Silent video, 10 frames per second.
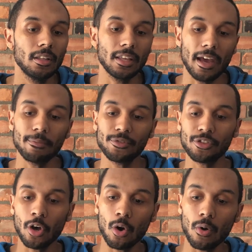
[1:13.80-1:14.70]
Yeah,
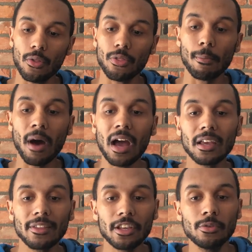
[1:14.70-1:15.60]
so the
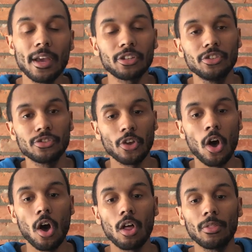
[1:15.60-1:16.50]
manga that you actually
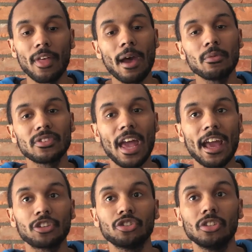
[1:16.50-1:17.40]
saw, that was
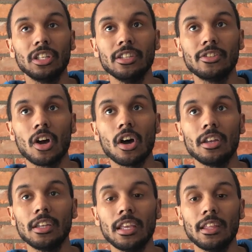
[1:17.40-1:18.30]
actually
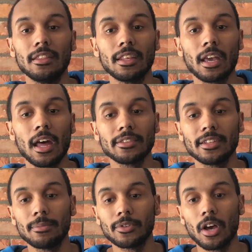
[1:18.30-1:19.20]
done in the
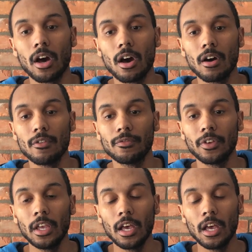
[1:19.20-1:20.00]
concept of